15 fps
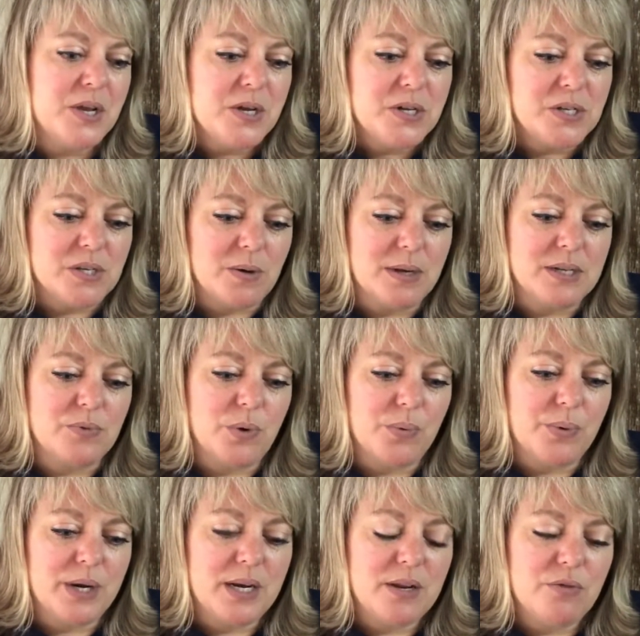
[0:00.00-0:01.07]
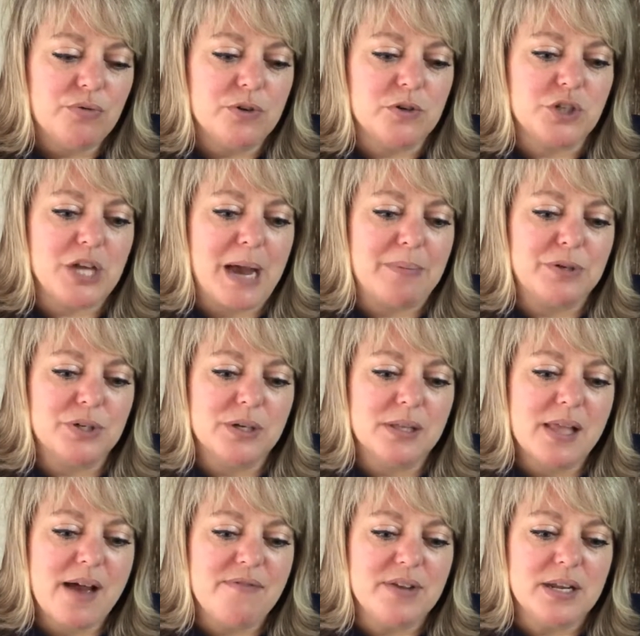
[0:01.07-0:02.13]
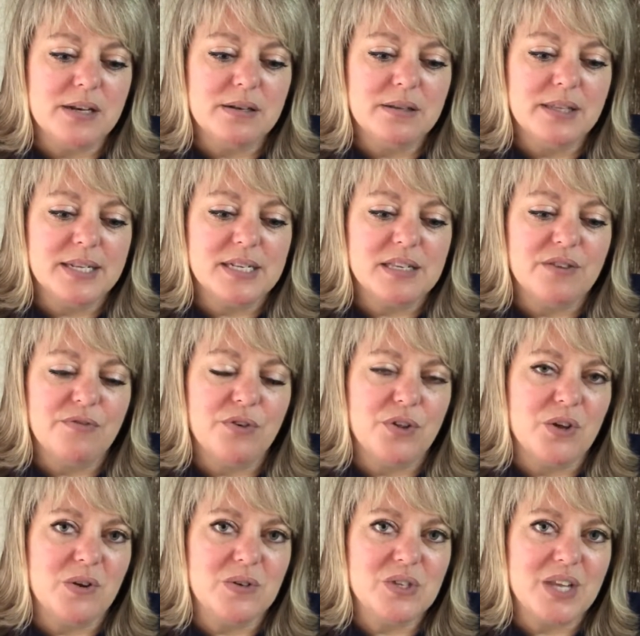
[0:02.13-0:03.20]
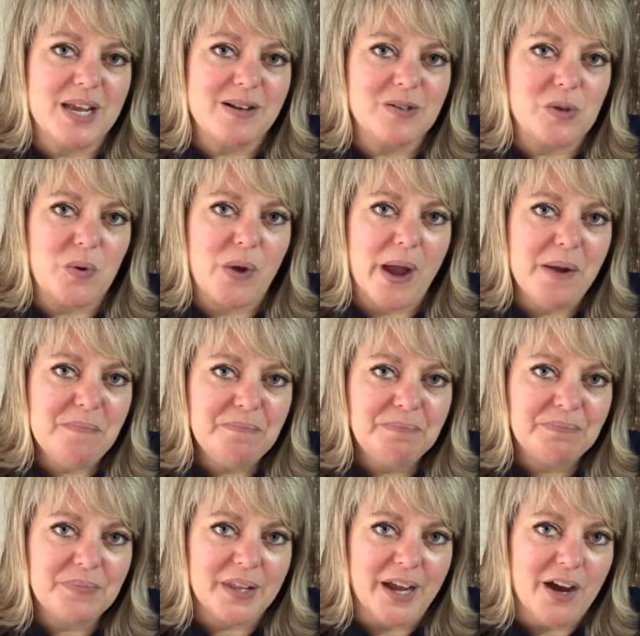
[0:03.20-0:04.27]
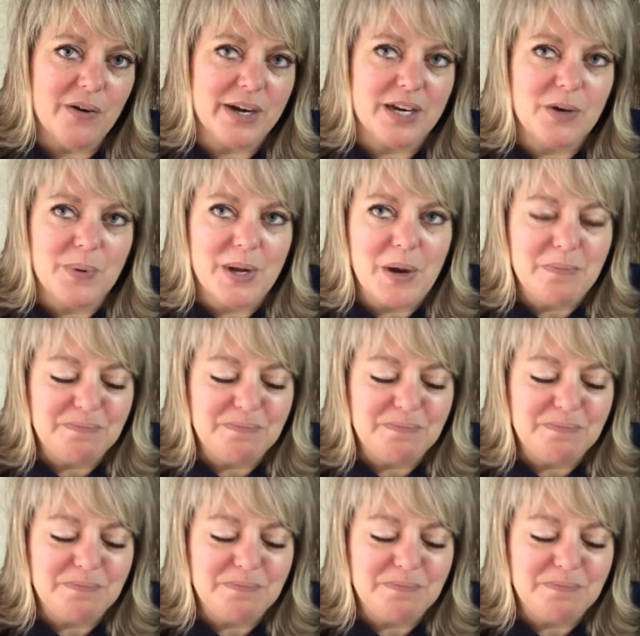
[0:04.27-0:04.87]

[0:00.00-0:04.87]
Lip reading: So as we're reading through chapter 11, listen for those things, okay? All right, here we go.